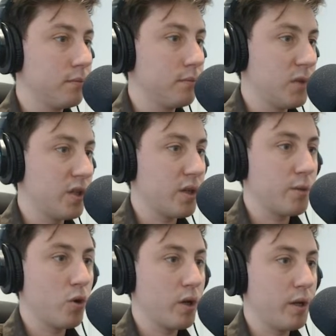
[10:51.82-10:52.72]
That
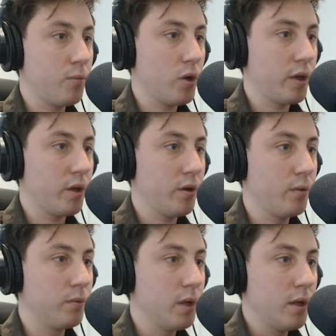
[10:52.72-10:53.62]
sounds pretty
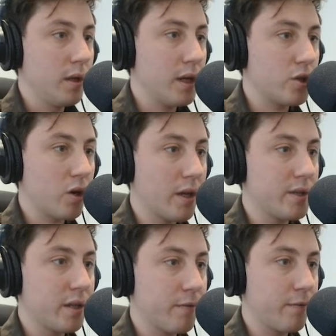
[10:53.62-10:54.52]
cool. Let's try,
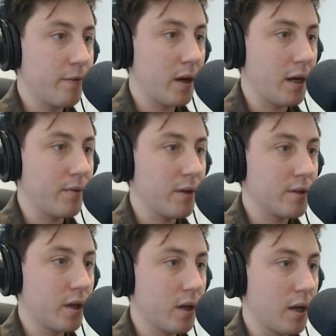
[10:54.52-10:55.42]
instead of 5,
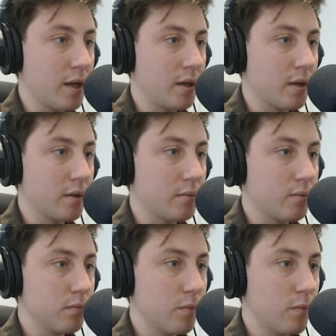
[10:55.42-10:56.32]
let's go like
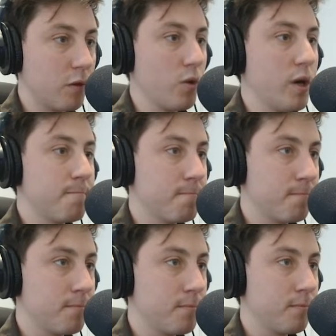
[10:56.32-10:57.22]
3.
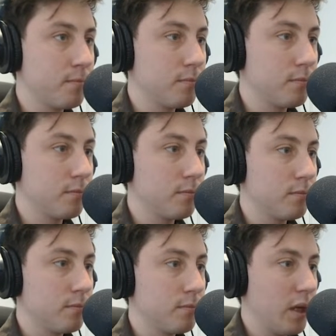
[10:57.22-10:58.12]

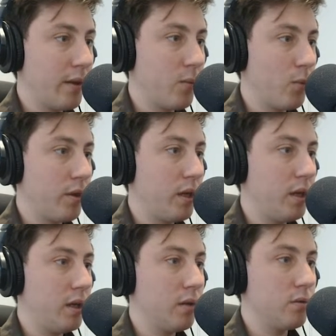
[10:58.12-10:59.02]
And then with
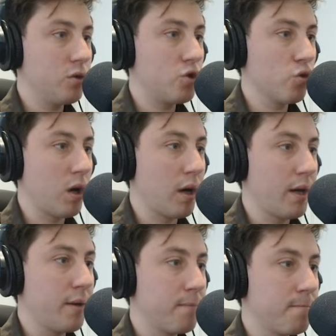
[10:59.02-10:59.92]
the dry,